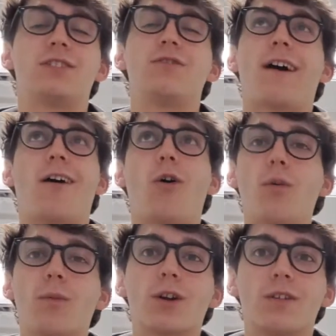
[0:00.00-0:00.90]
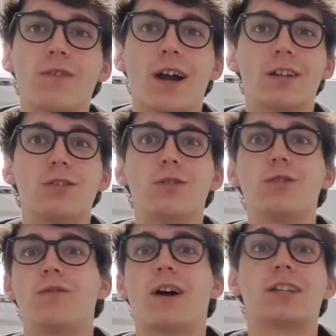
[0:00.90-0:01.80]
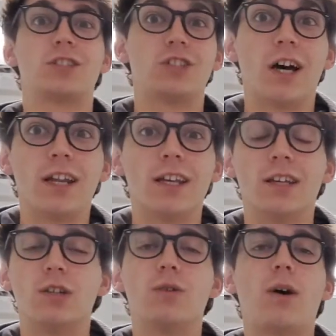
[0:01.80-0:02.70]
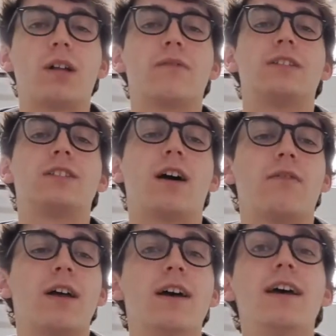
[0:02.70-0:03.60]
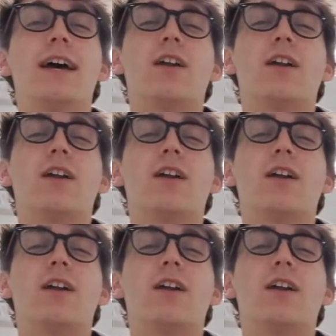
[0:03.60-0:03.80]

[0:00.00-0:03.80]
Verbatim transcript: you've got homework you've got to do, you've got to study and do all of this stuff.